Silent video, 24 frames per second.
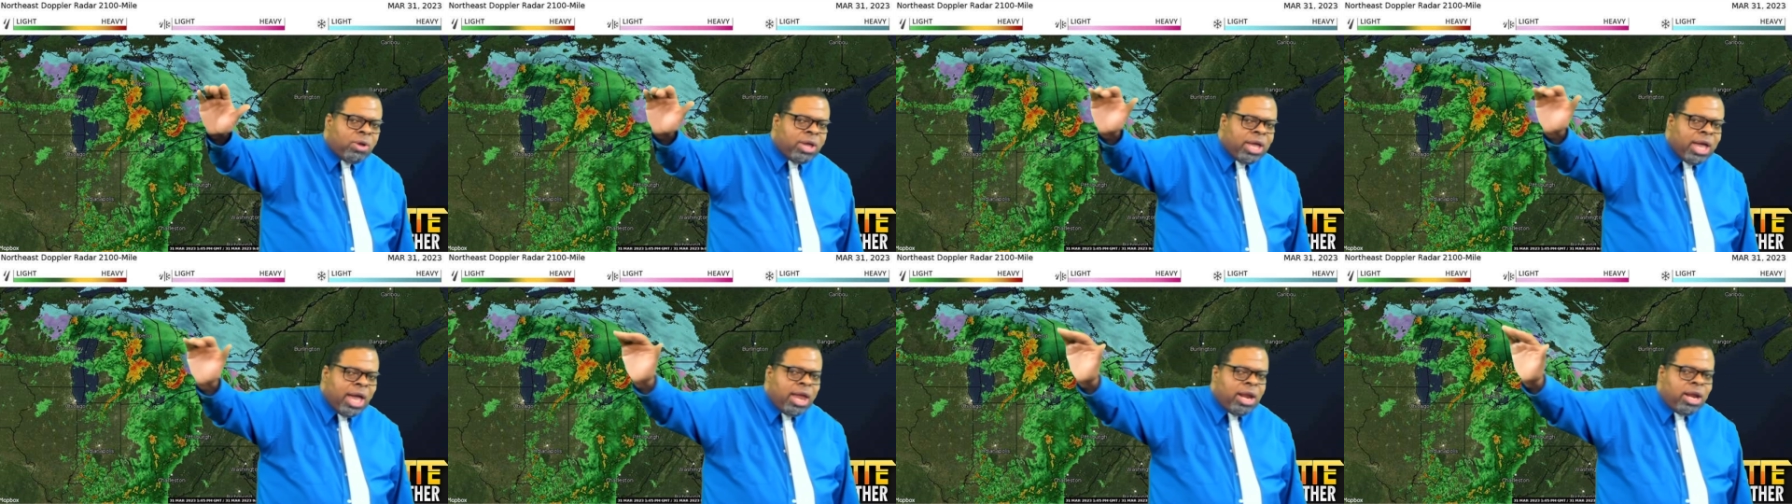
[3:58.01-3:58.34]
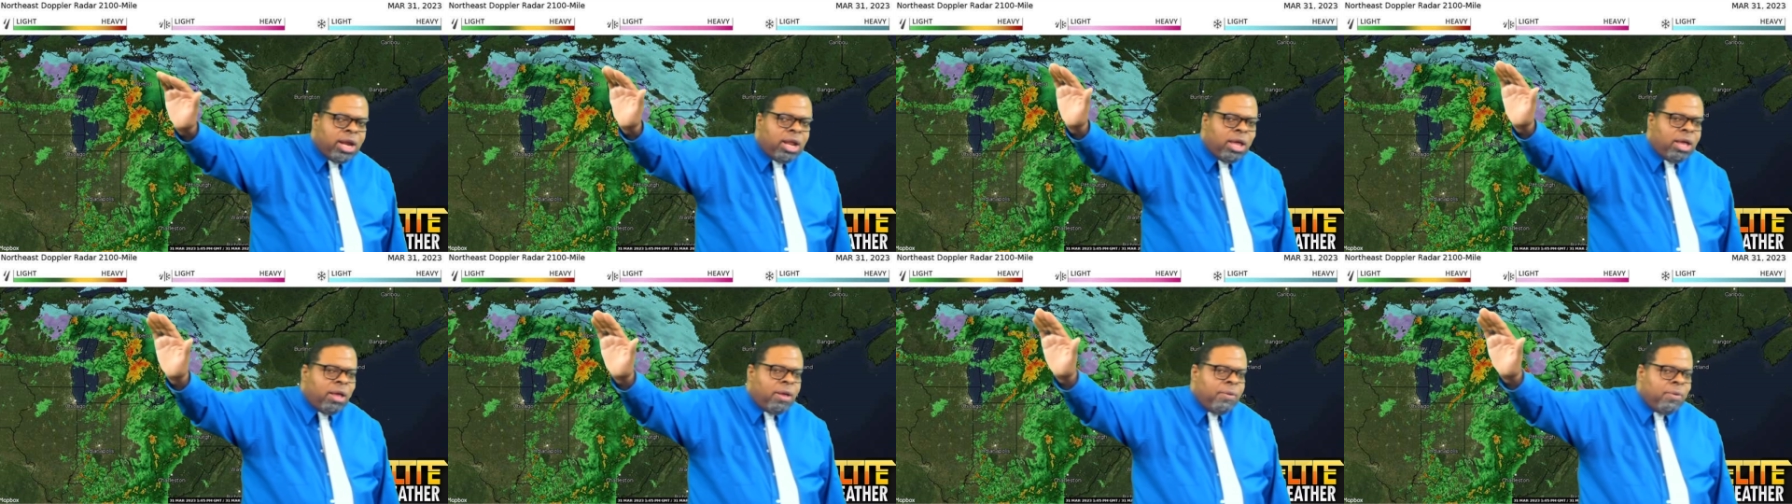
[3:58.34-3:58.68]

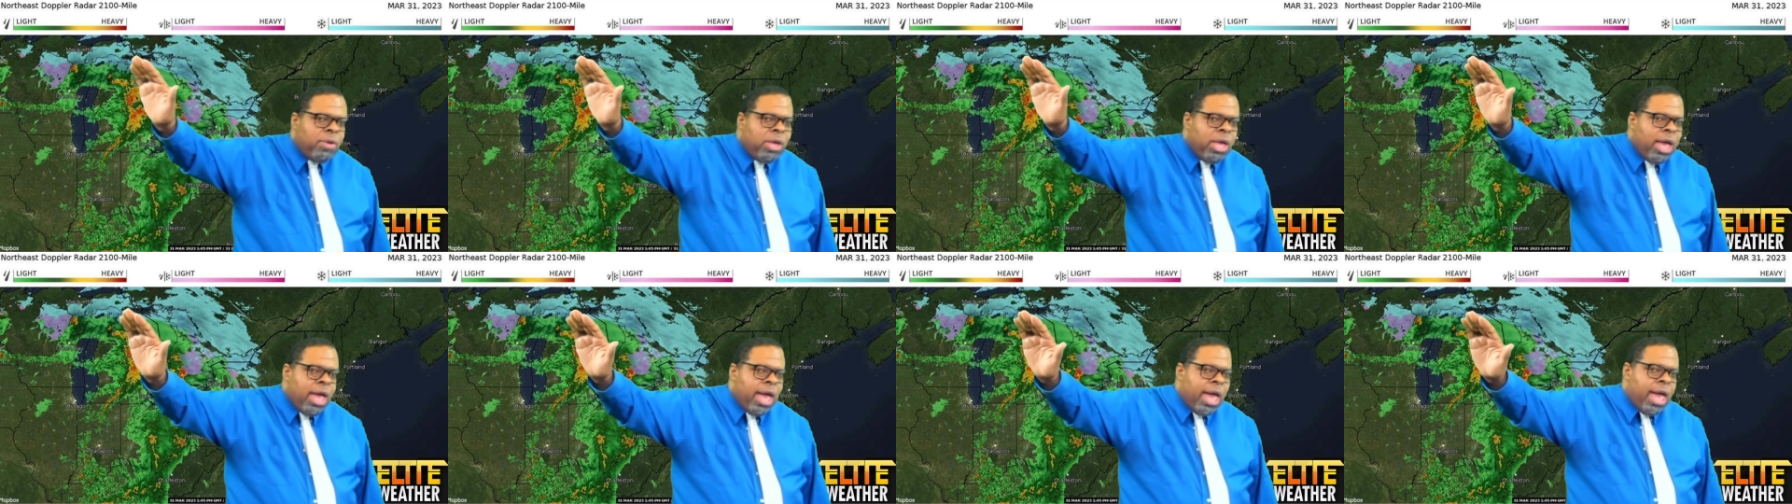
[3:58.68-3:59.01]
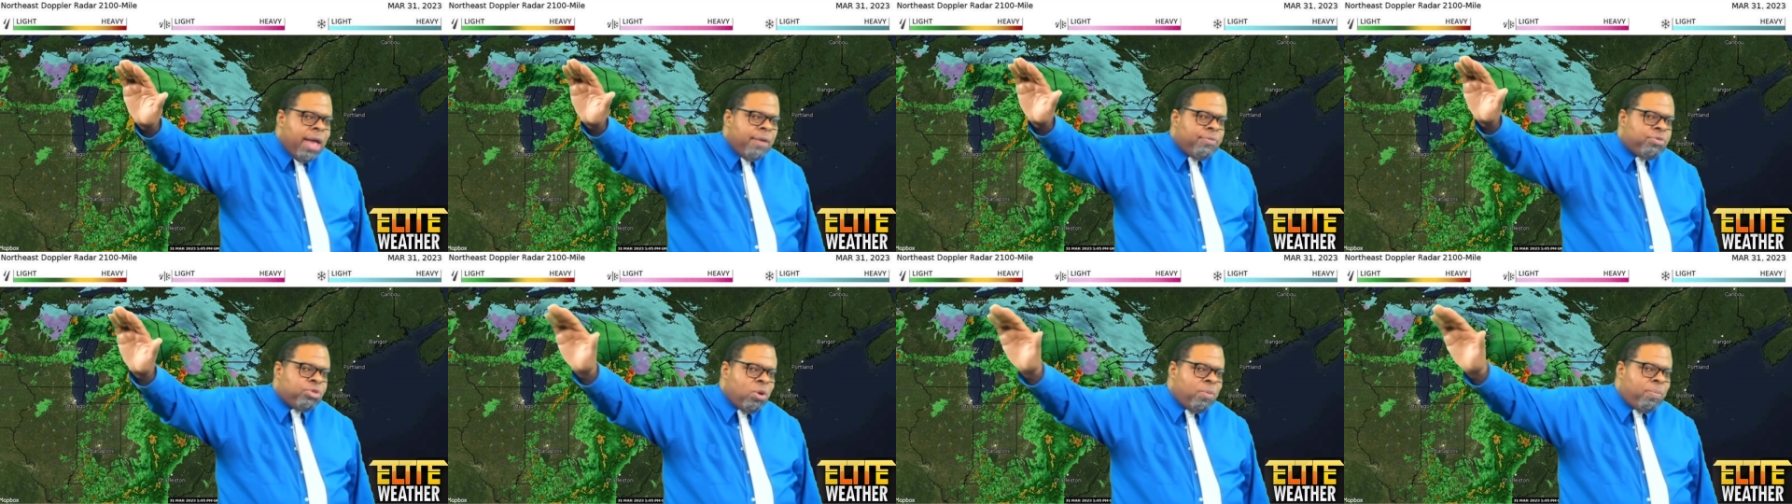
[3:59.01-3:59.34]
Canada,
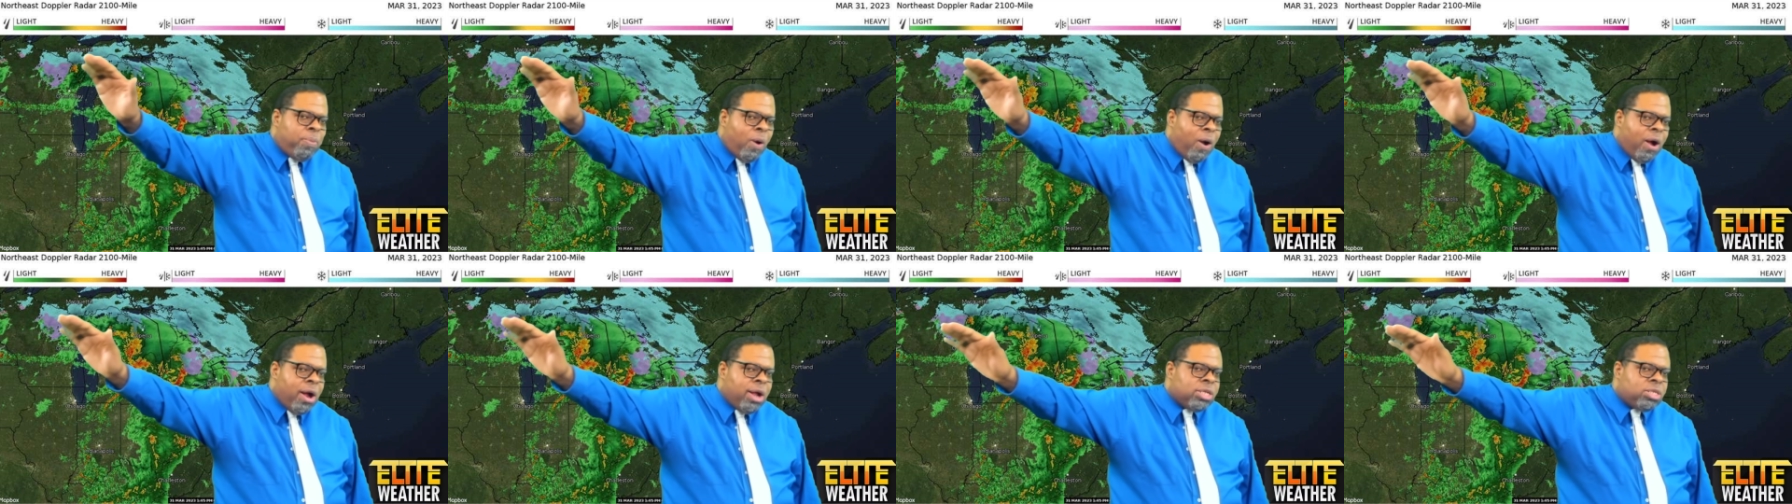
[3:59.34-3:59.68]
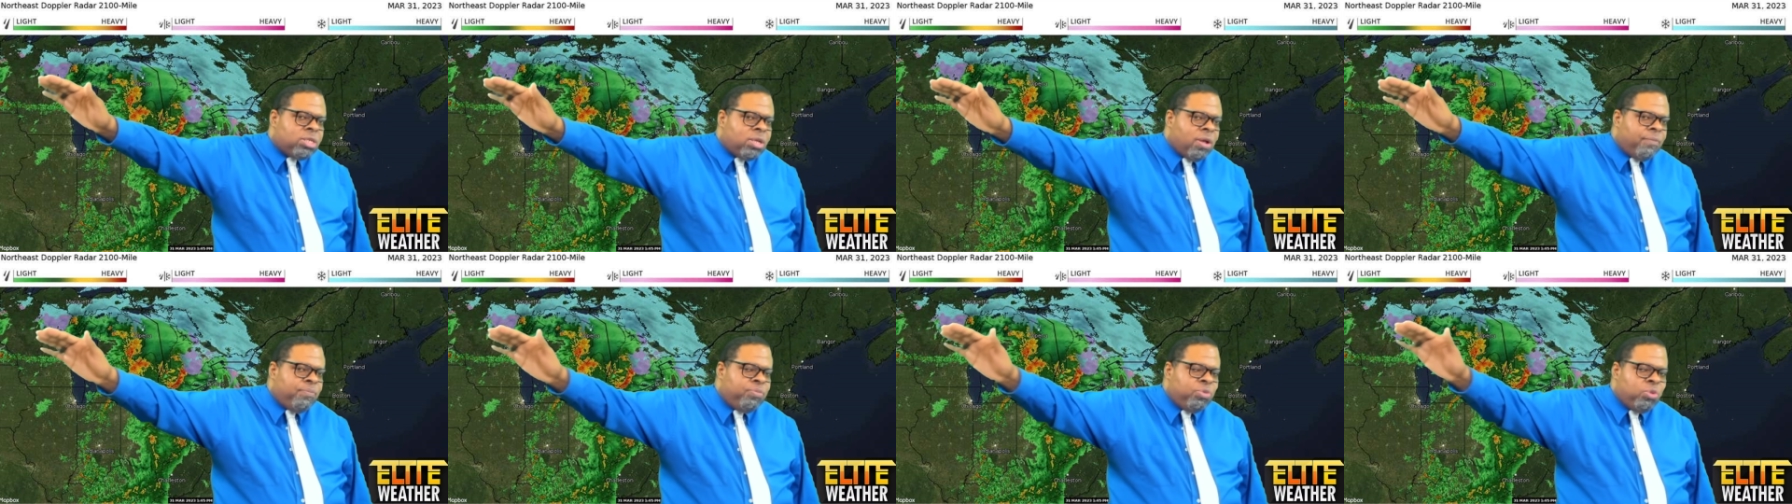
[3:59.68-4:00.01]
and through
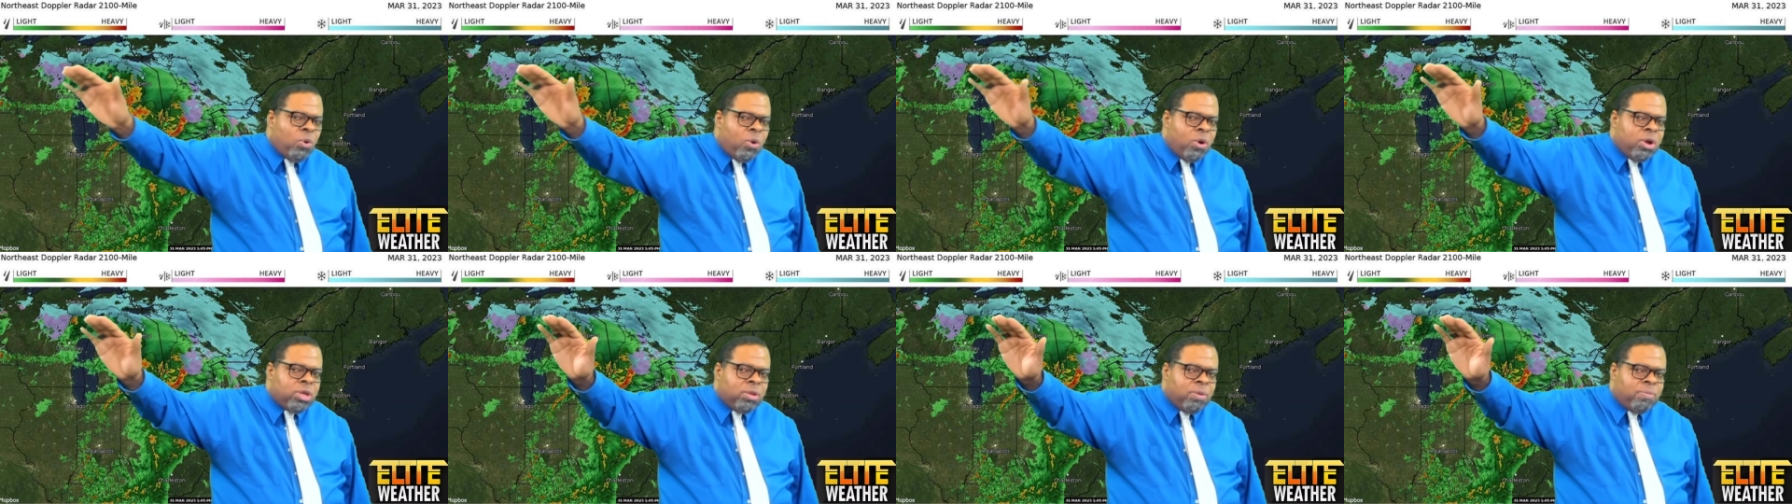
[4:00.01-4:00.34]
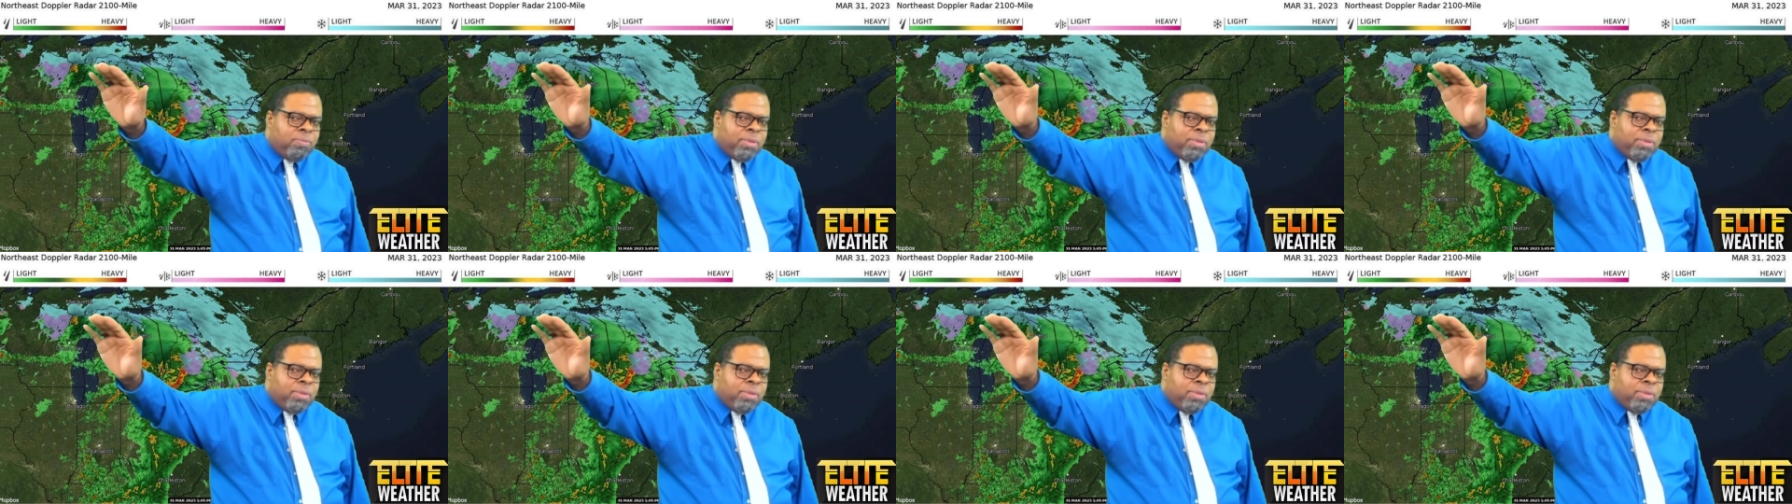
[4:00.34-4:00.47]
parts of northern